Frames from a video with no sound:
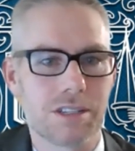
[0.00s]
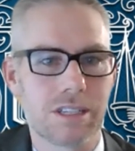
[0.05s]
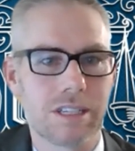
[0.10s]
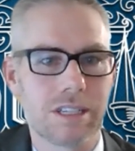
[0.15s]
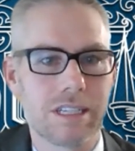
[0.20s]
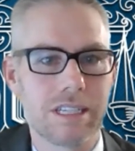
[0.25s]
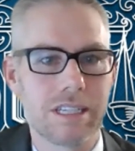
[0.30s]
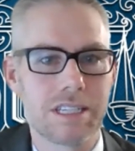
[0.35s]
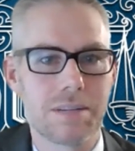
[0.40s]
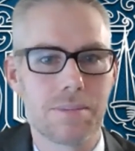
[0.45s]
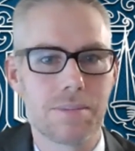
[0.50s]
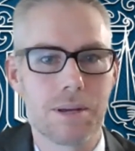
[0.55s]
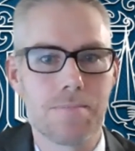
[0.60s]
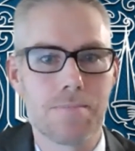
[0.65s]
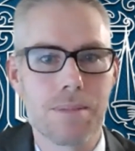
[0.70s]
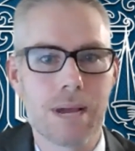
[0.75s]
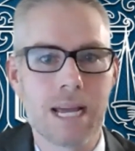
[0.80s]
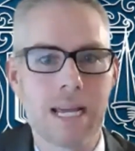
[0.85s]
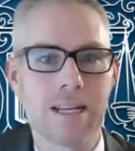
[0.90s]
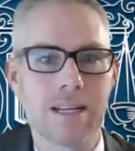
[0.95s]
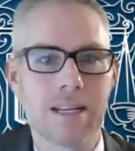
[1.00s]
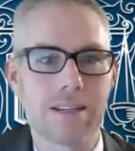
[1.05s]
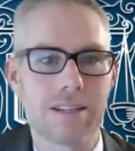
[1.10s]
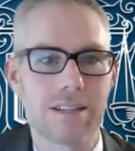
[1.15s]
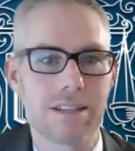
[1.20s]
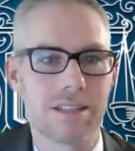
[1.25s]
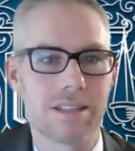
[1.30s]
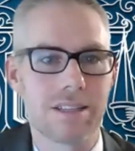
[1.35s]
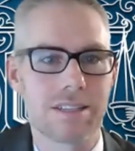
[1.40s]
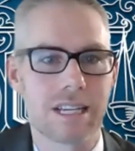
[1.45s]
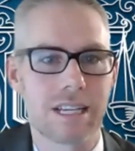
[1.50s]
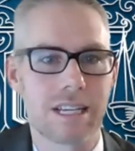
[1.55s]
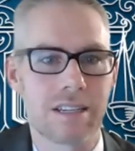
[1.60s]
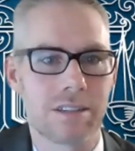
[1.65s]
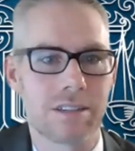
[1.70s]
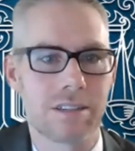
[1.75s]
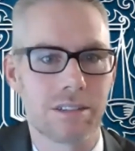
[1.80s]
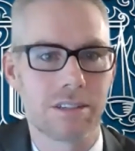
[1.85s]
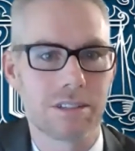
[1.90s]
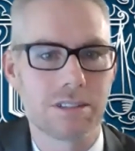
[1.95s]
need to be made to the
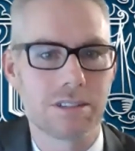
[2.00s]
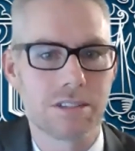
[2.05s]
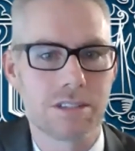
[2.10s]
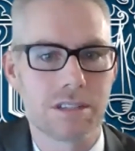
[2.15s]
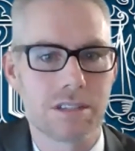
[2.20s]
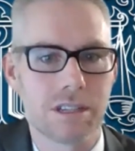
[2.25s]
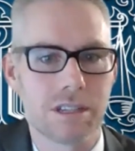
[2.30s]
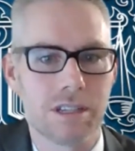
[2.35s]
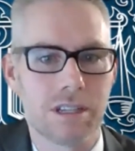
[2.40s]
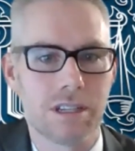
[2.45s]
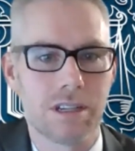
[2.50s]
standards?